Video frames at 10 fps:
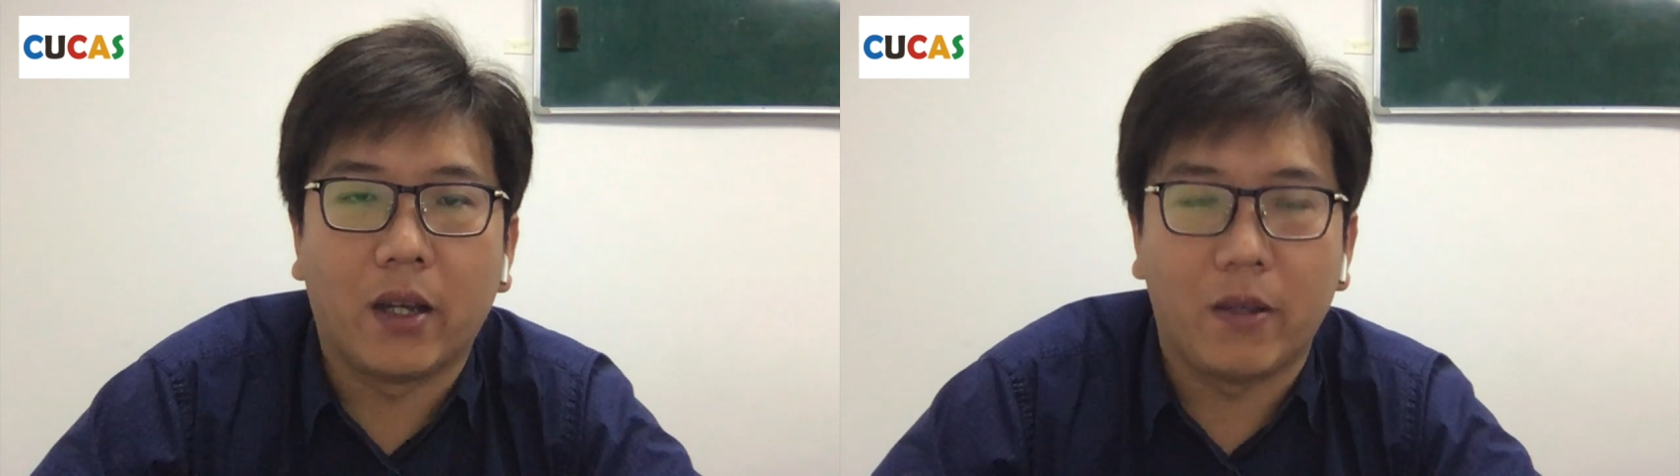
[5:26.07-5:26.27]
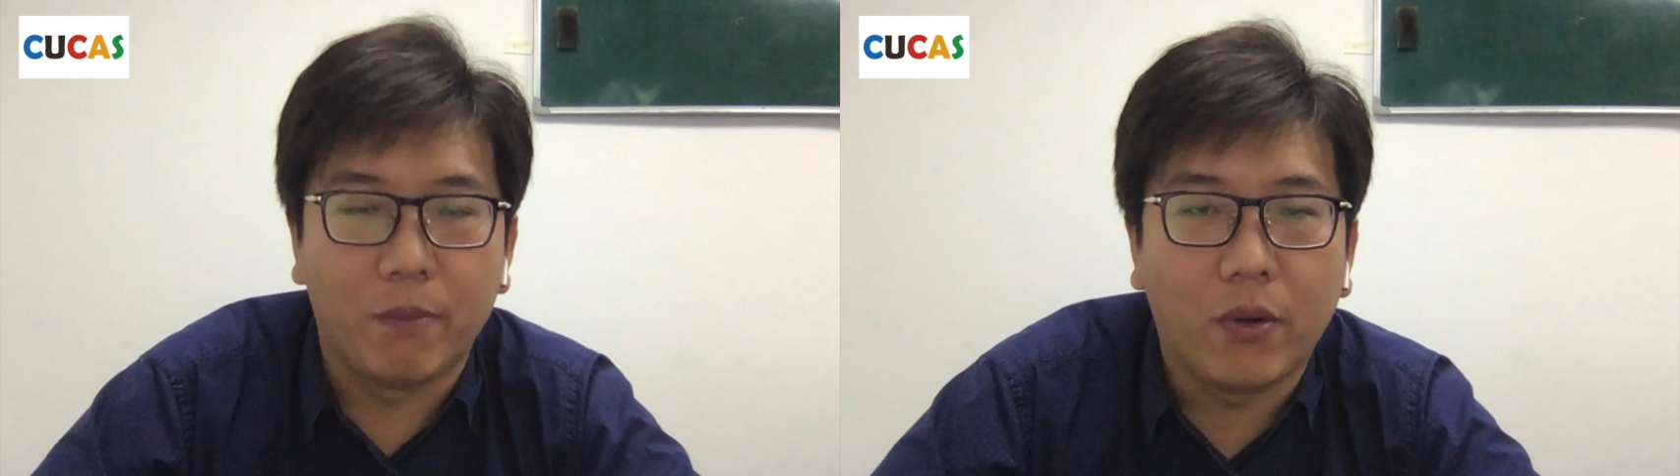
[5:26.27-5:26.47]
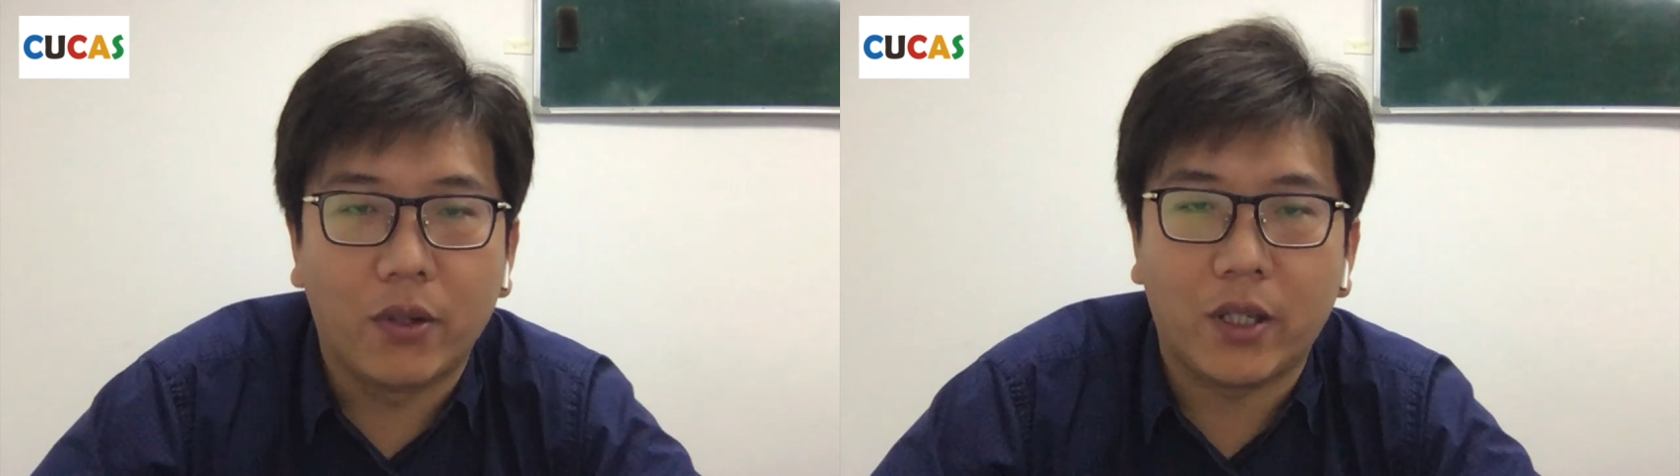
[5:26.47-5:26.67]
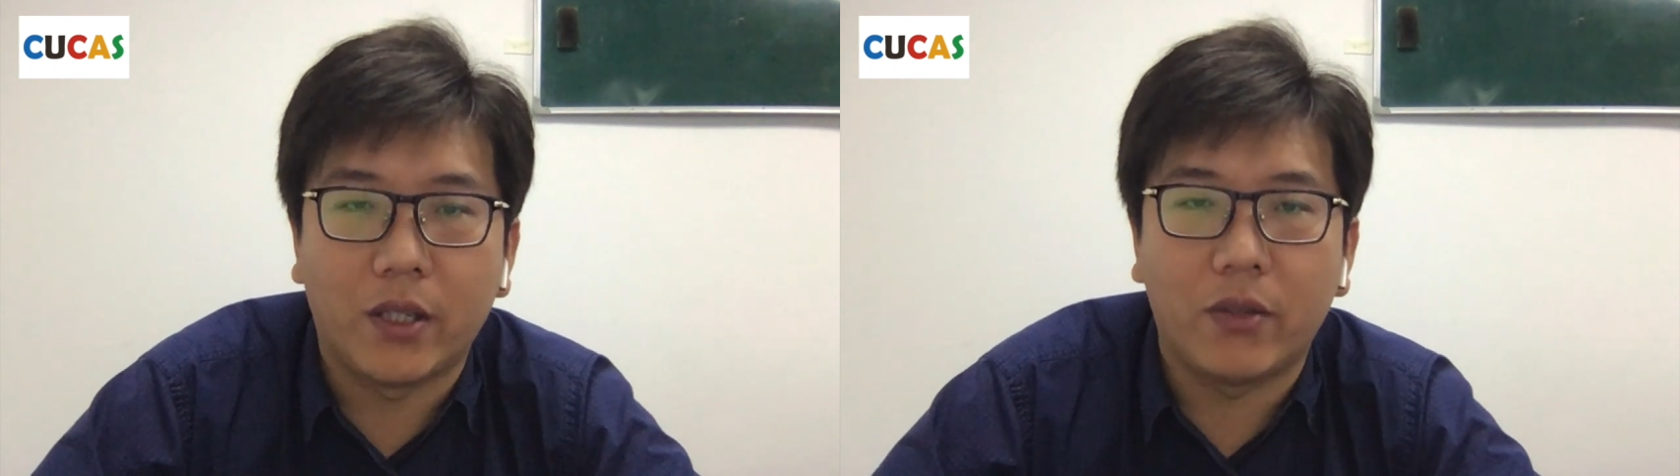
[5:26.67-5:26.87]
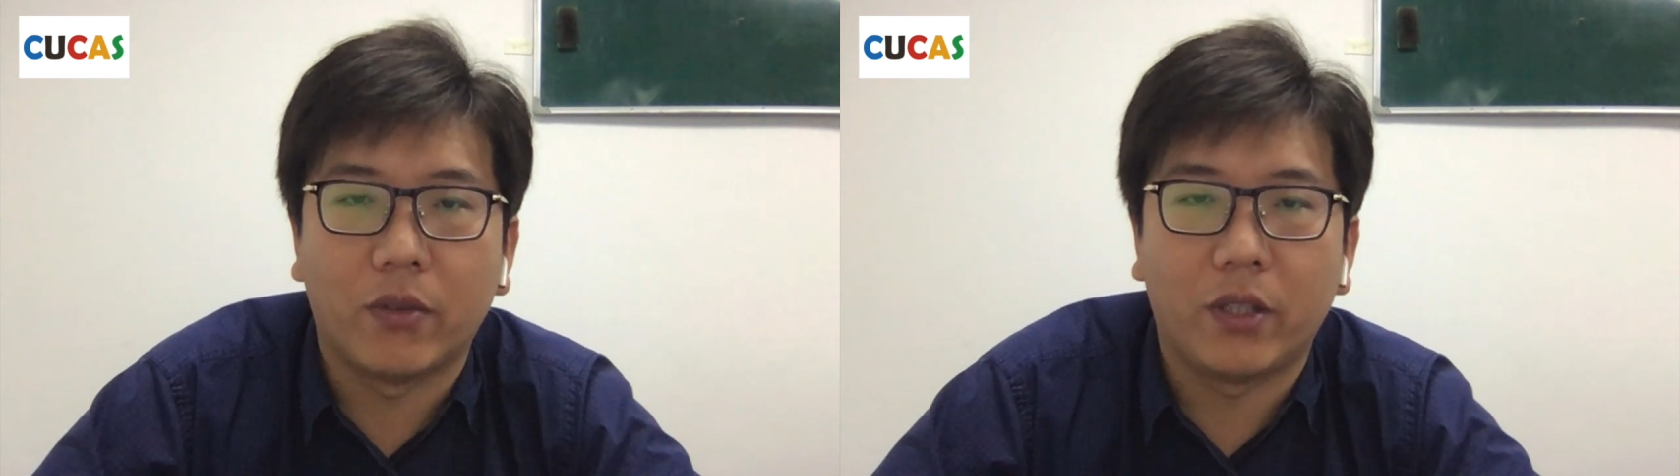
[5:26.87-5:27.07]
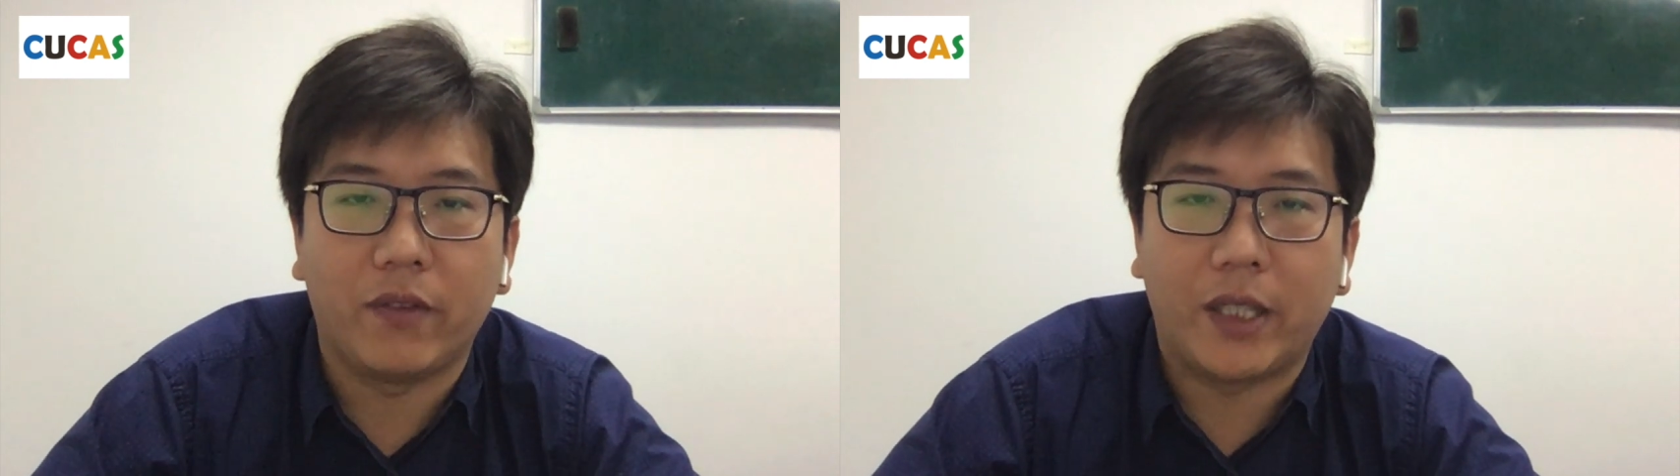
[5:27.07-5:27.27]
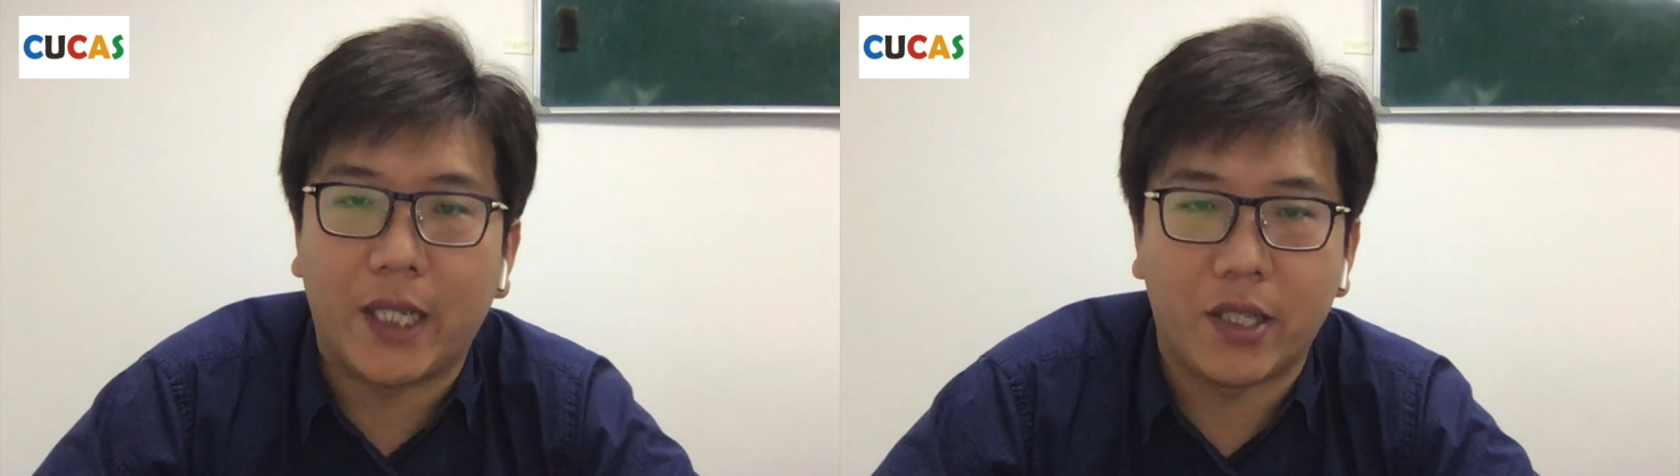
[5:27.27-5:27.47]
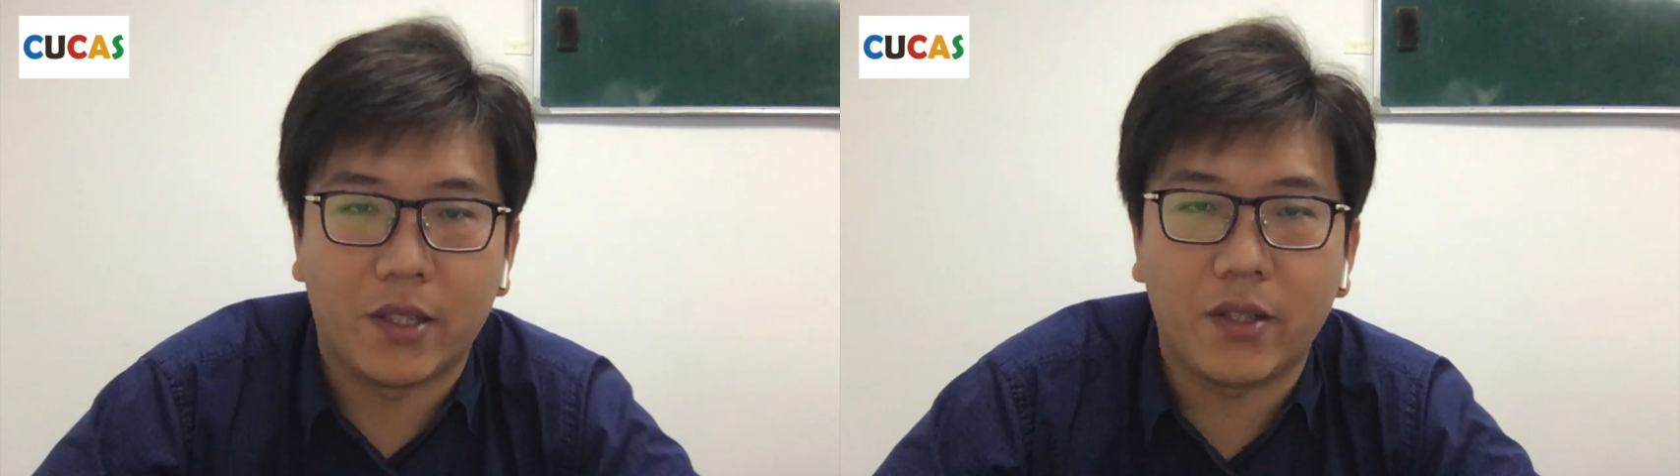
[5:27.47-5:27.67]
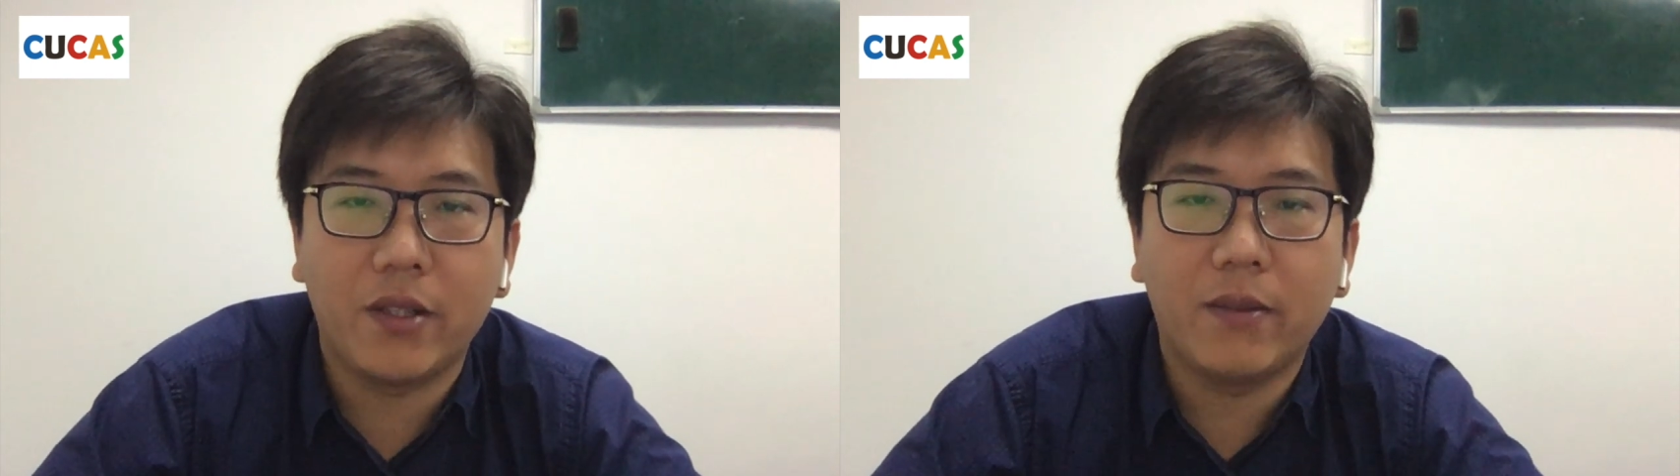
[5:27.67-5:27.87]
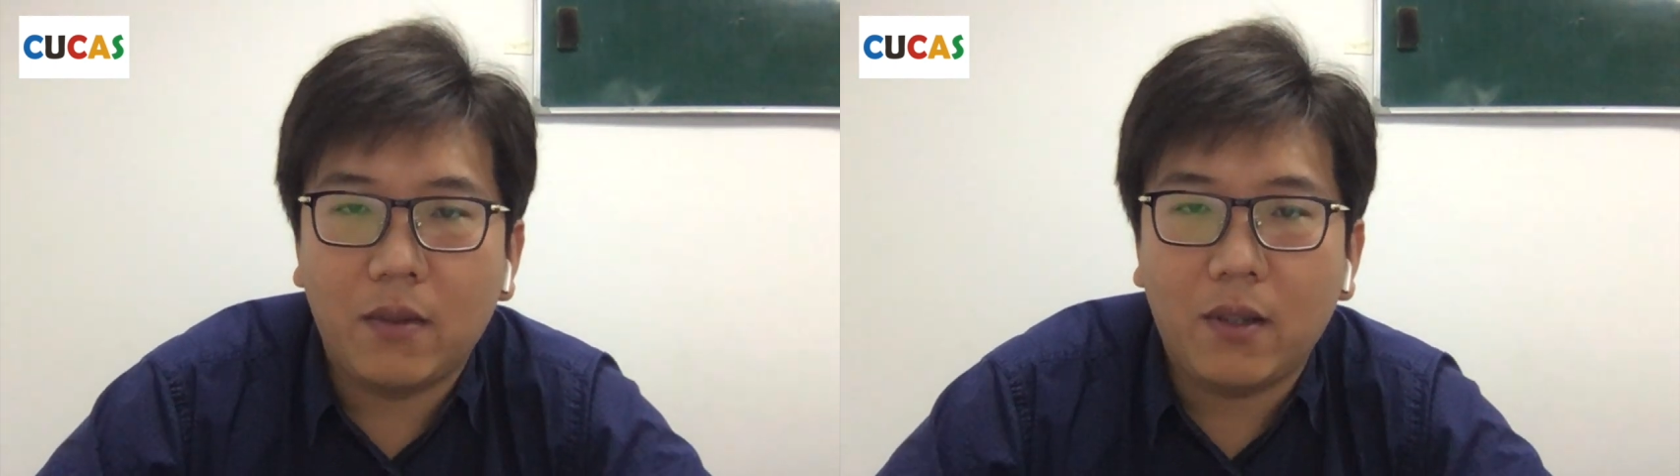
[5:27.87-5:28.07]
important notifications.